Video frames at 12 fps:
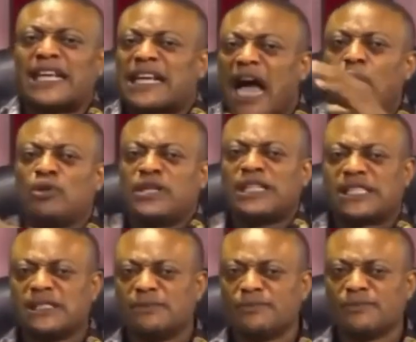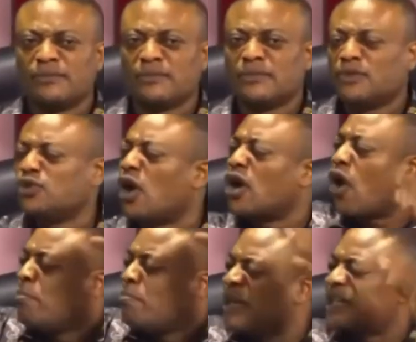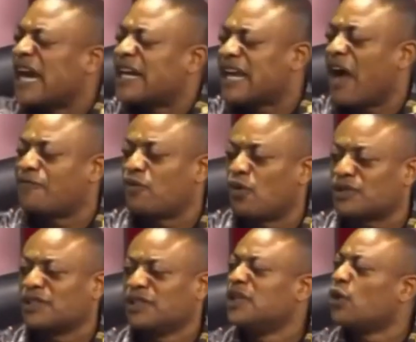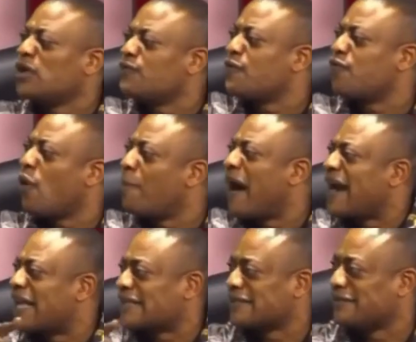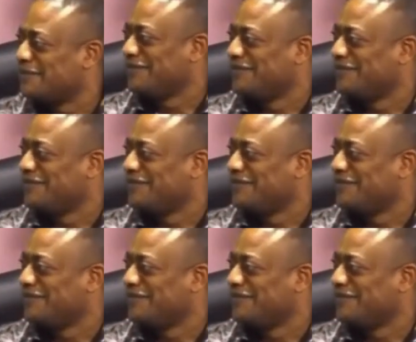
for no dosu radio station bia so ni ho a ebe kasa a ebe